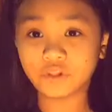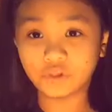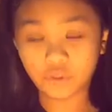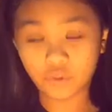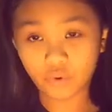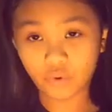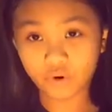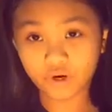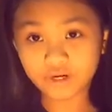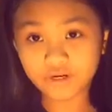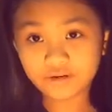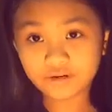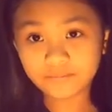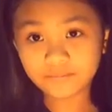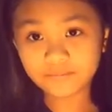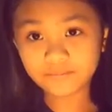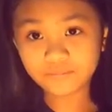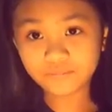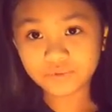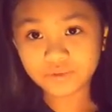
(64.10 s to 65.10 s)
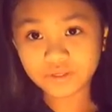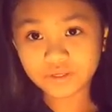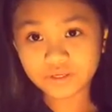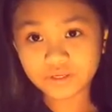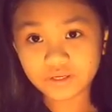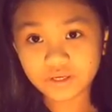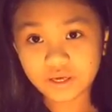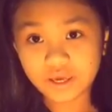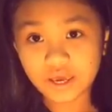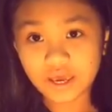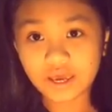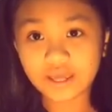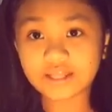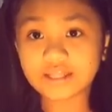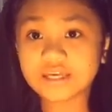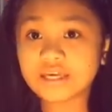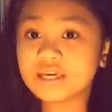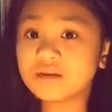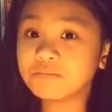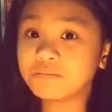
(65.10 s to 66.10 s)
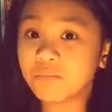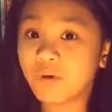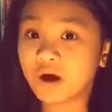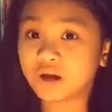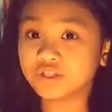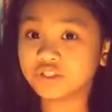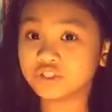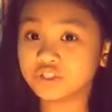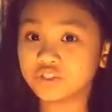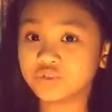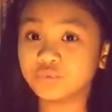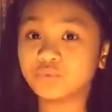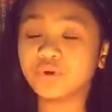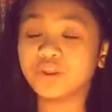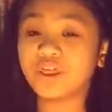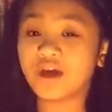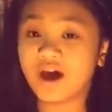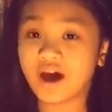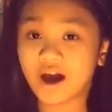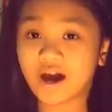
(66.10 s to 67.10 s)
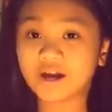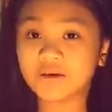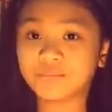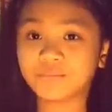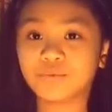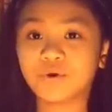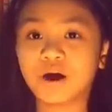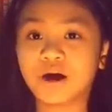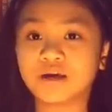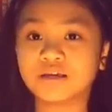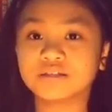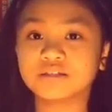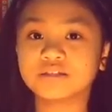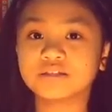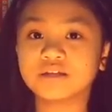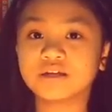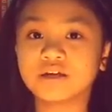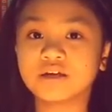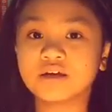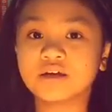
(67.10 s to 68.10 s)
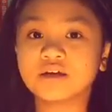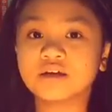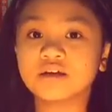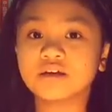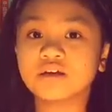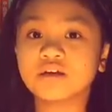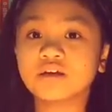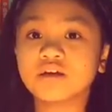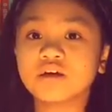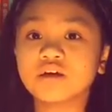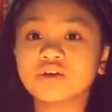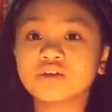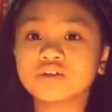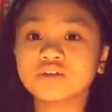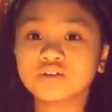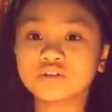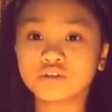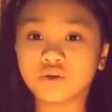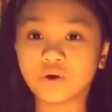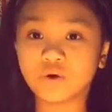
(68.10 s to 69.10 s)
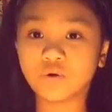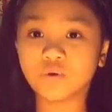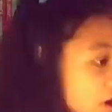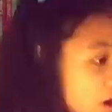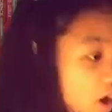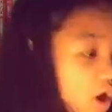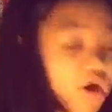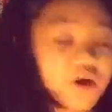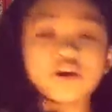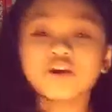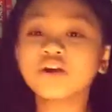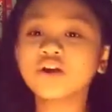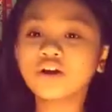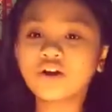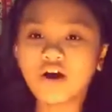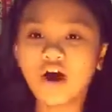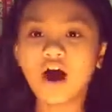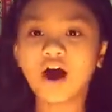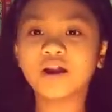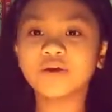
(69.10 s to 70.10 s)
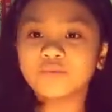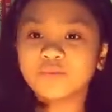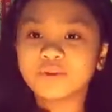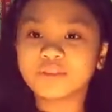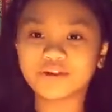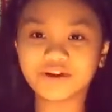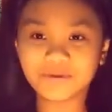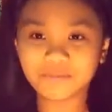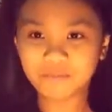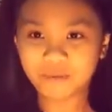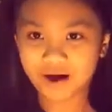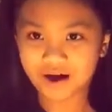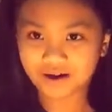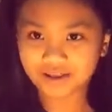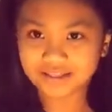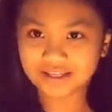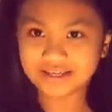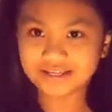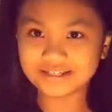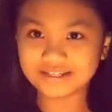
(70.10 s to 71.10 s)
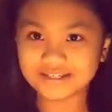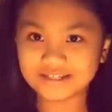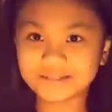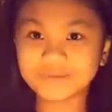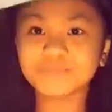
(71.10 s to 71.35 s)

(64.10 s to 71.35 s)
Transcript: the Lord? And He bought you with a high price. So honor God with your bodies.